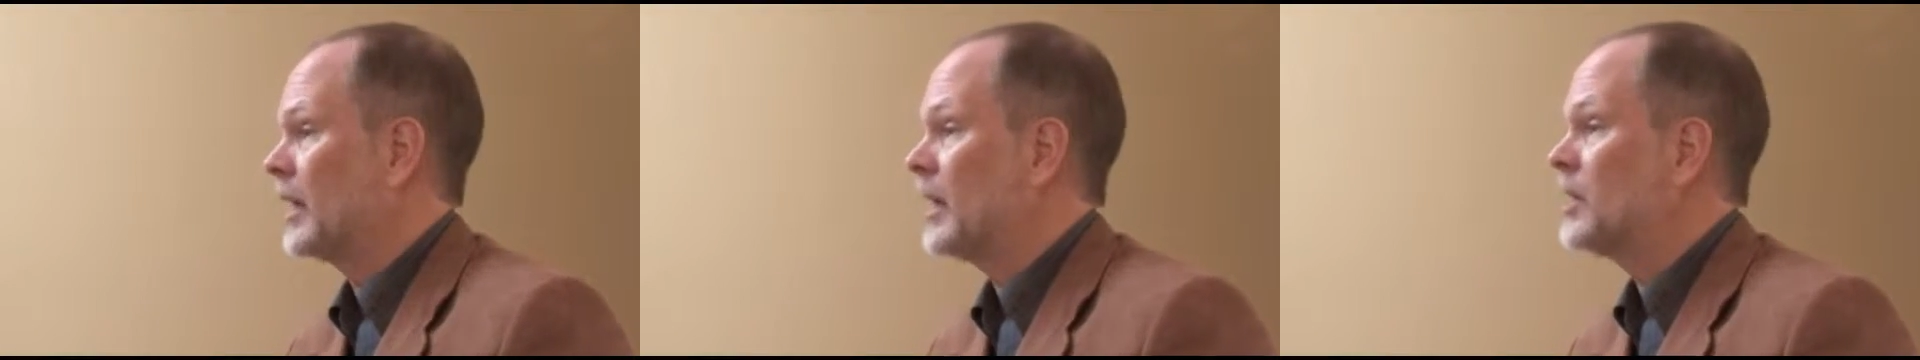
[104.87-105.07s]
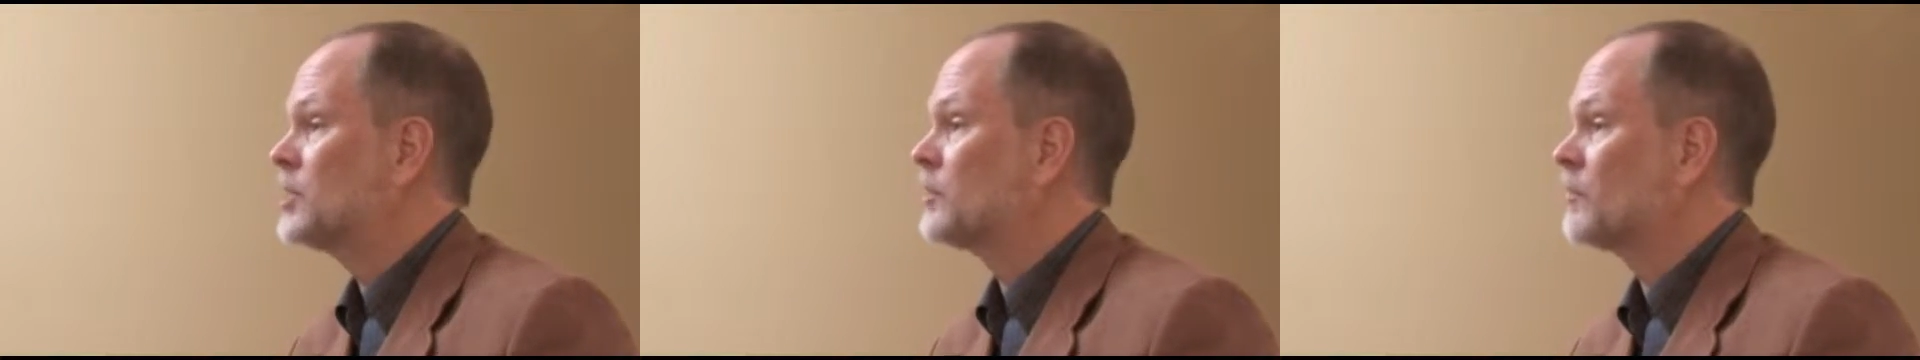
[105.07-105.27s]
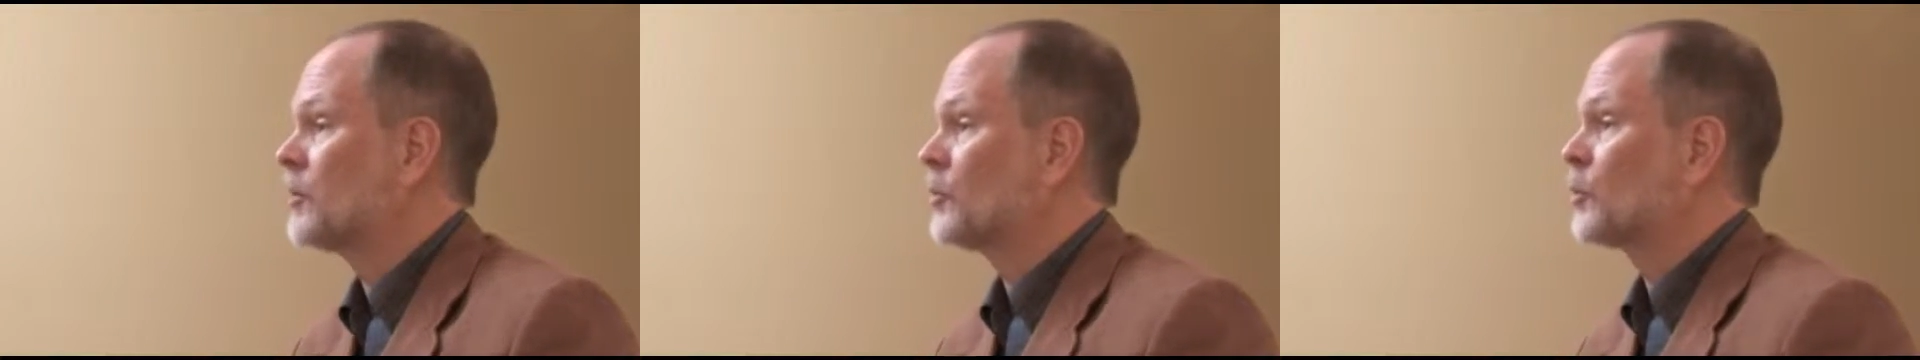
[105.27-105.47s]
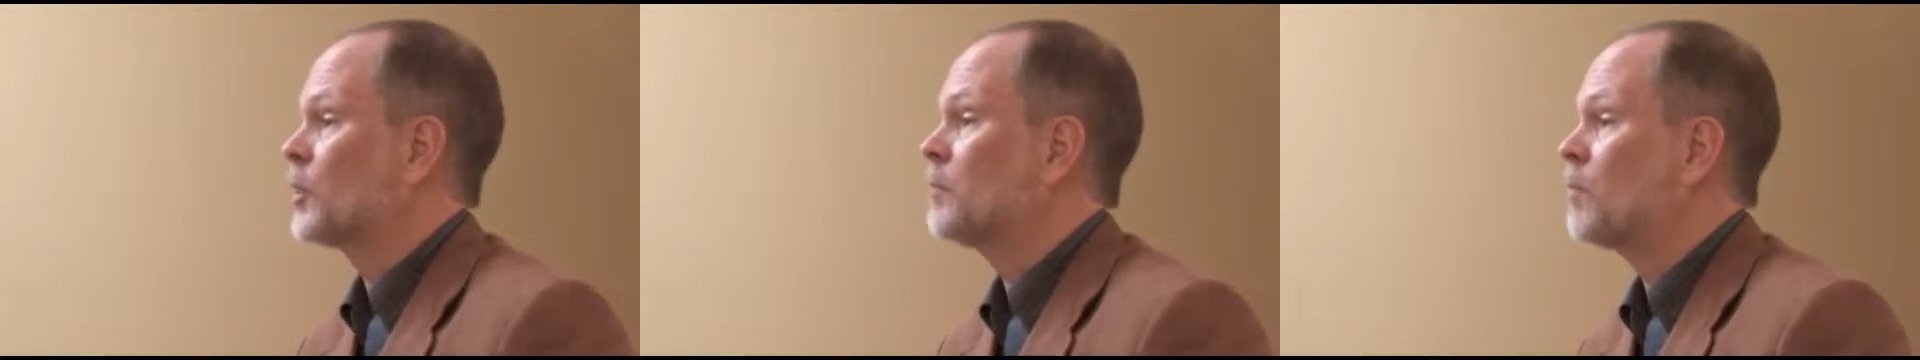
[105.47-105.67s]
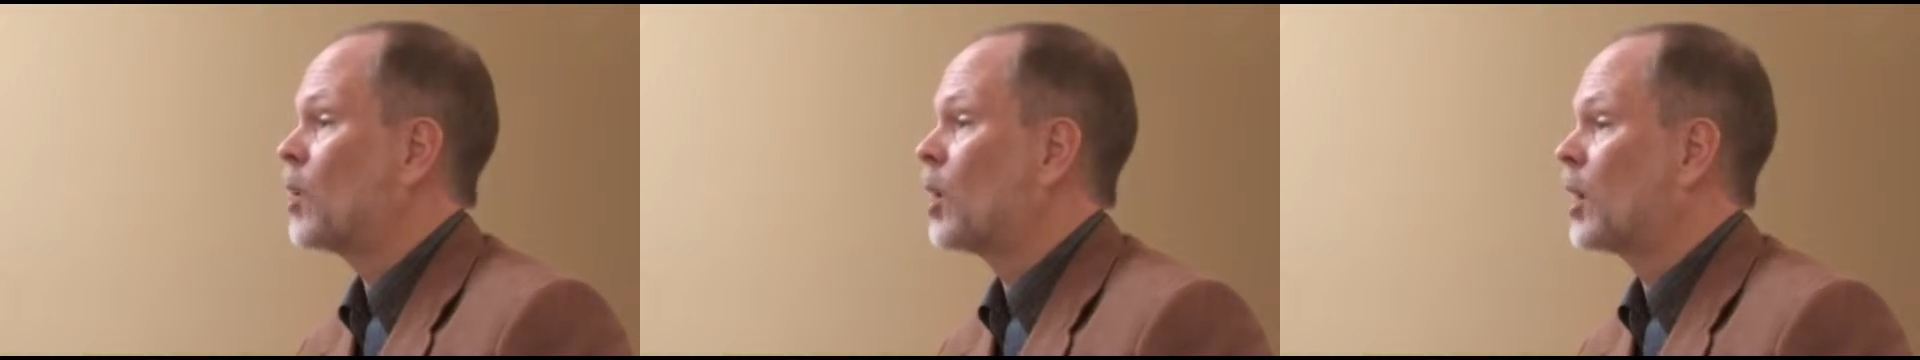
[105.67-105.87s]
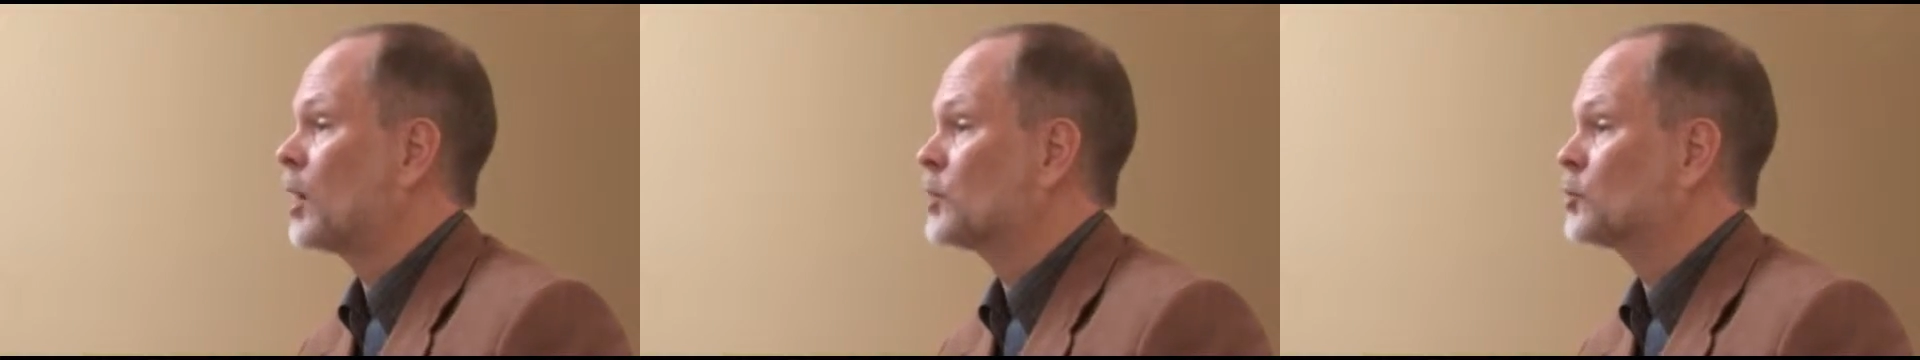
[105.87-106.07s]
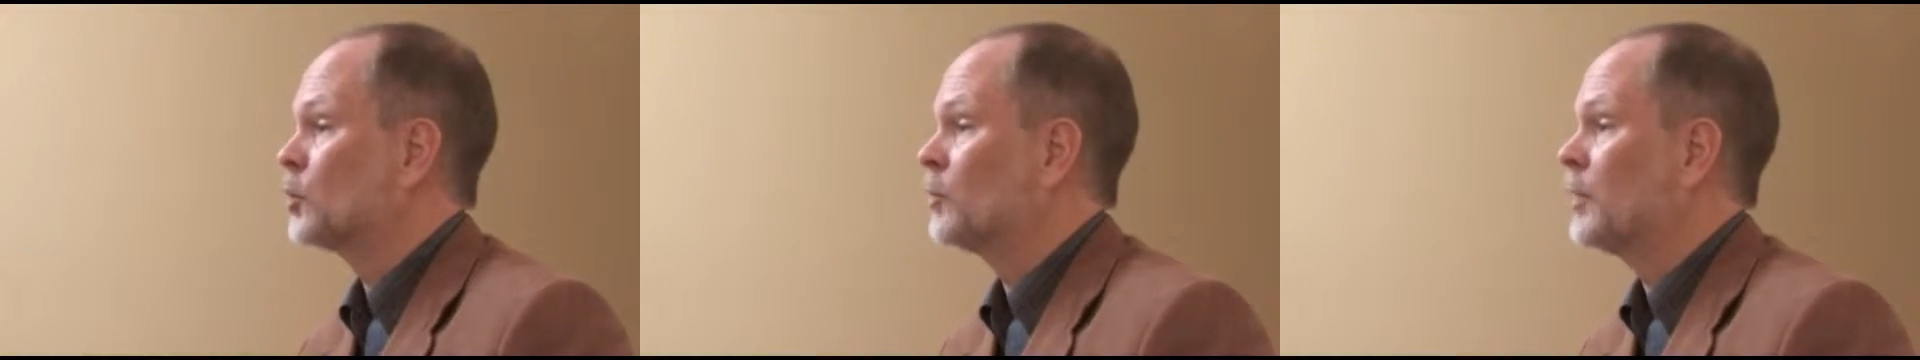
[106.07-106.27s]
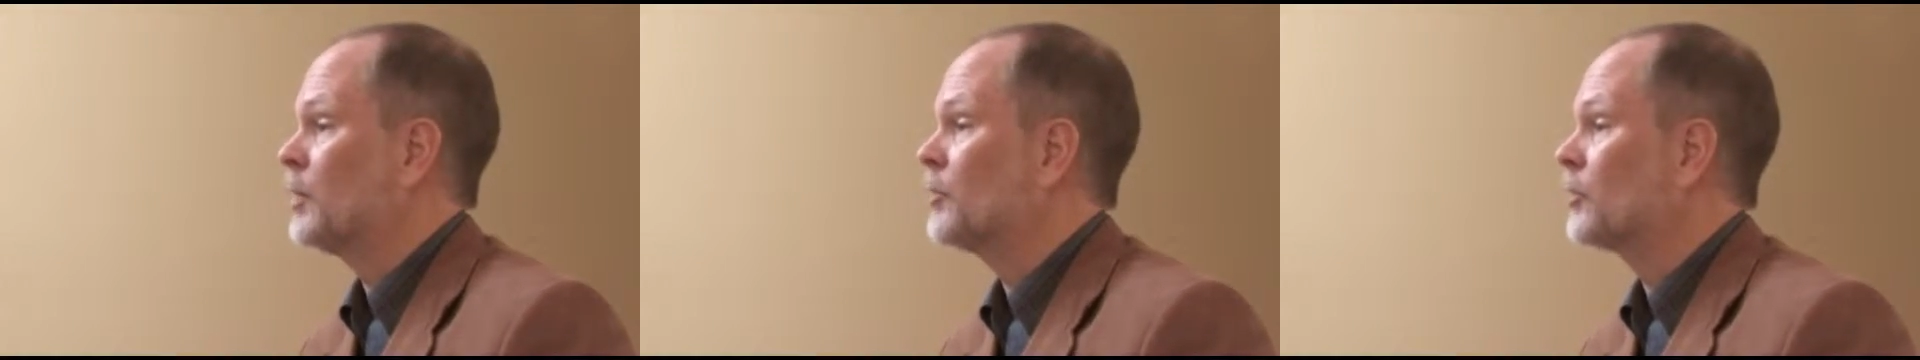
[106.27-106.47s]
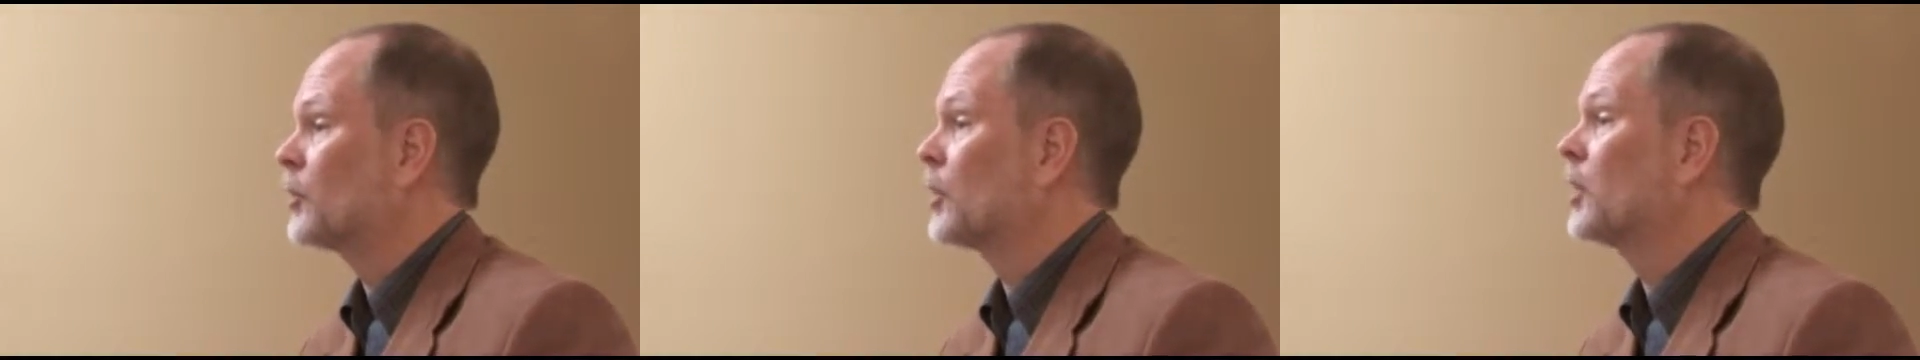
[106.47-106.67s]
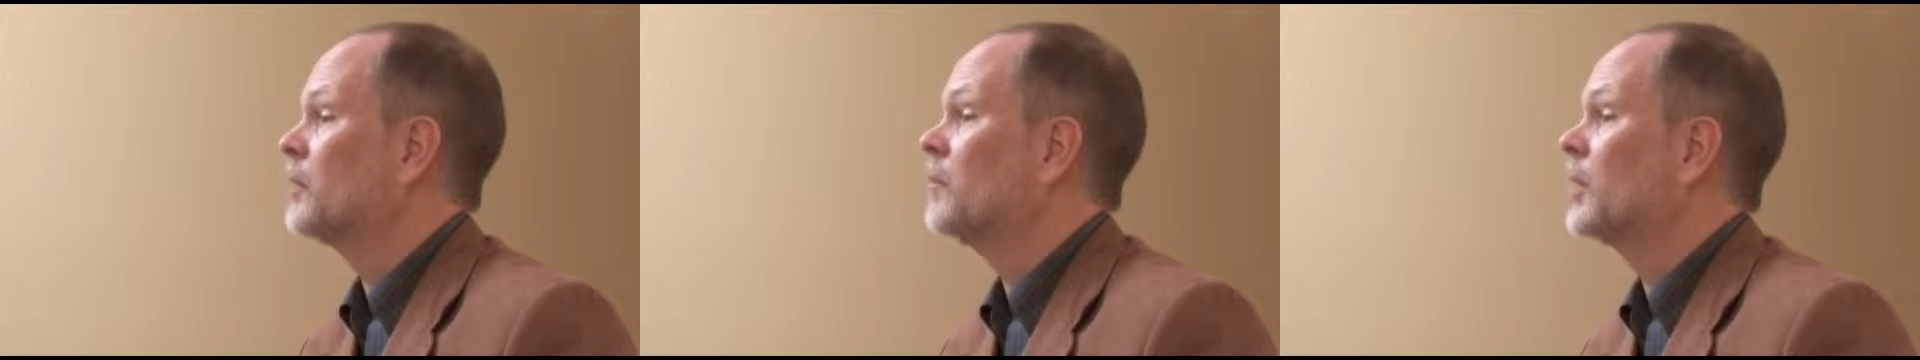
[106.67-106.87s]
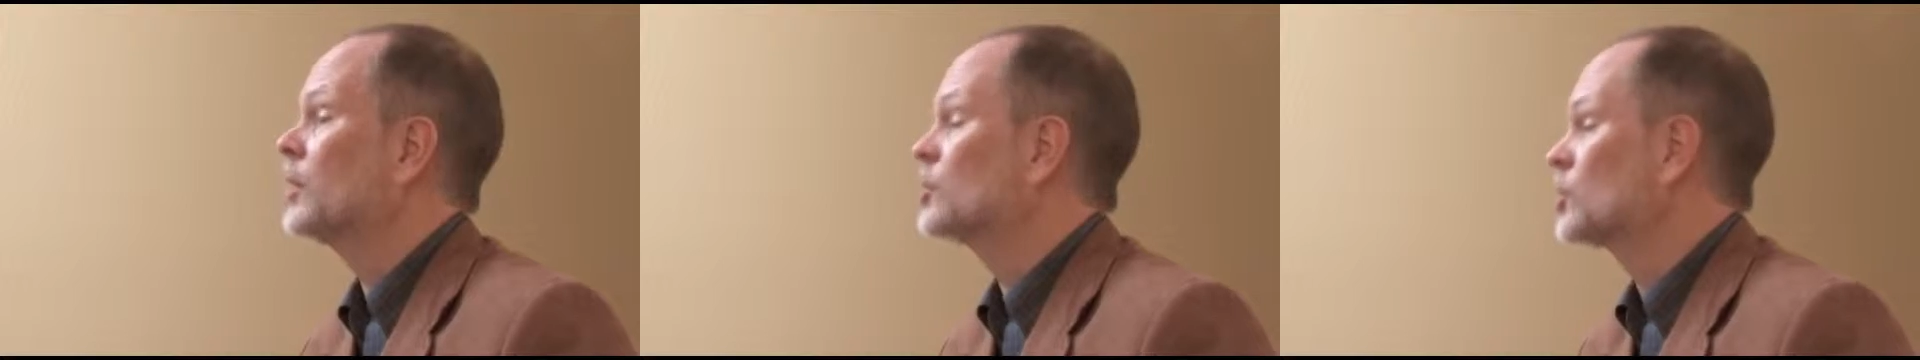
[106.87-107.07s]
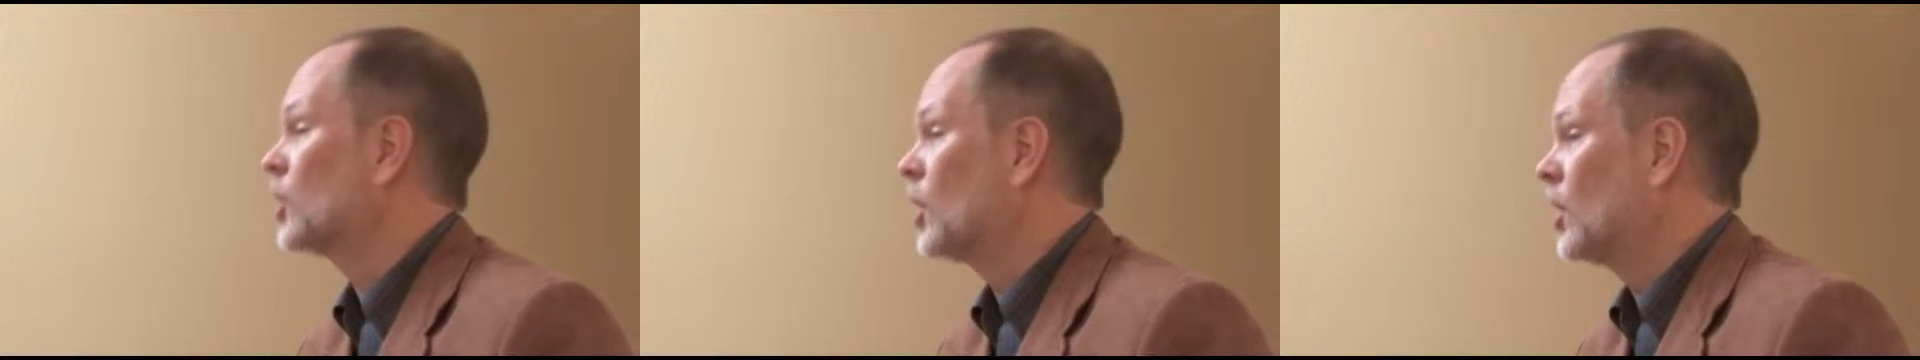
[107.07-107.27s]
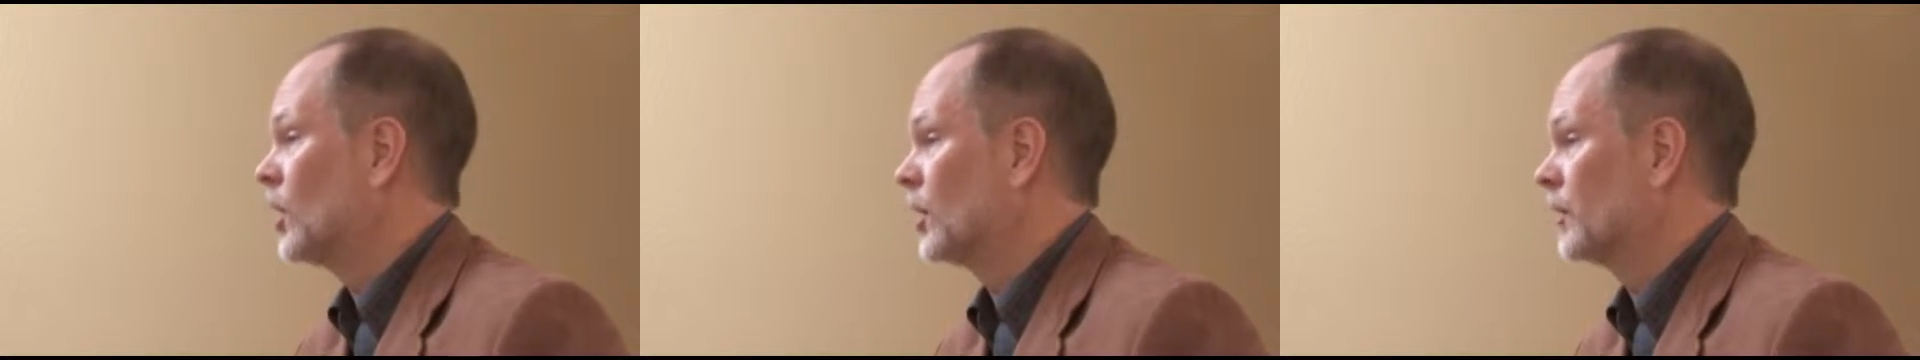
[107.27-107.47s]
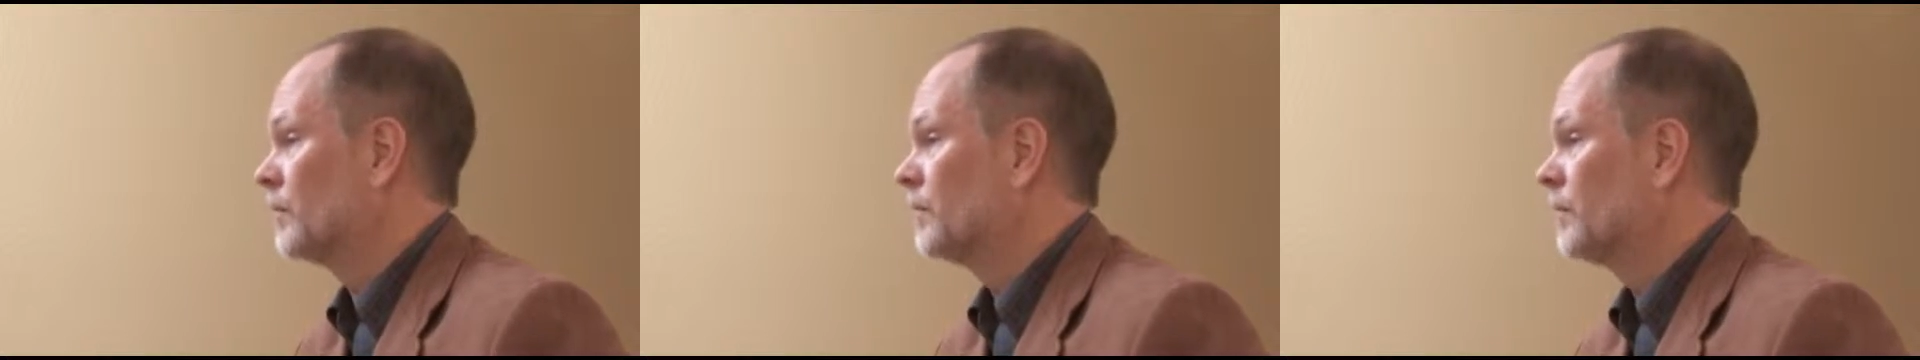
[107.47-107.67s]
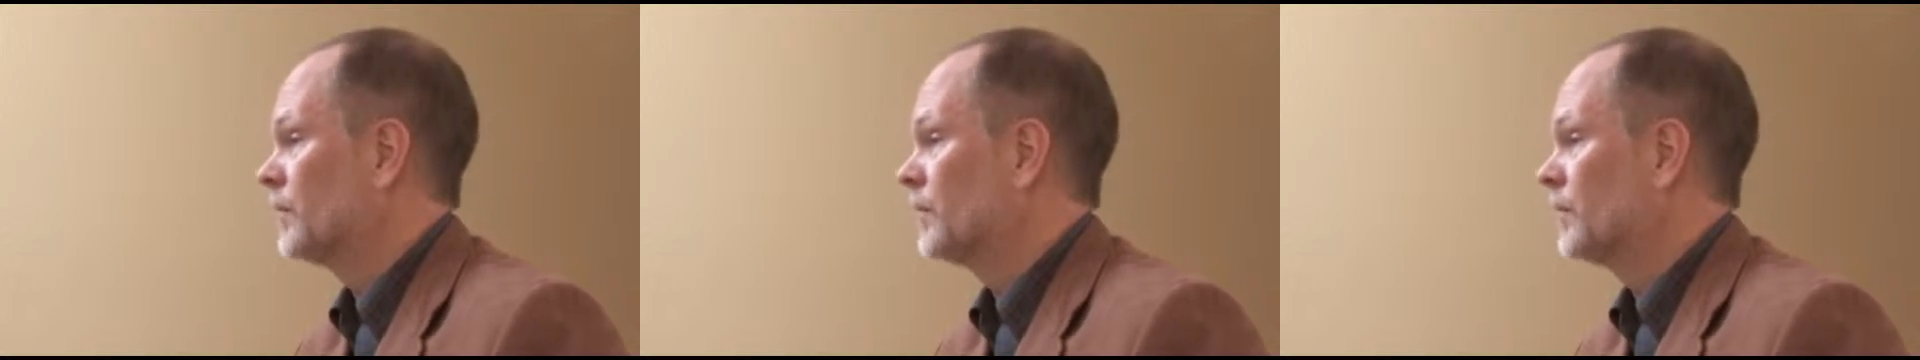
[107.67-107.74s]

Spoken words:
each of the 3 parts will be 30 minutes long.